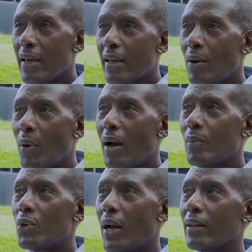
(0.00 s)
in a way,
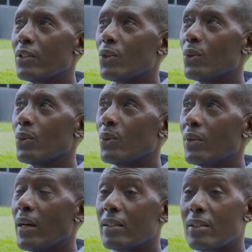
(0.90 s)
I'm trying to
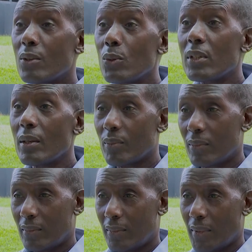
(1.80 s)
excuse them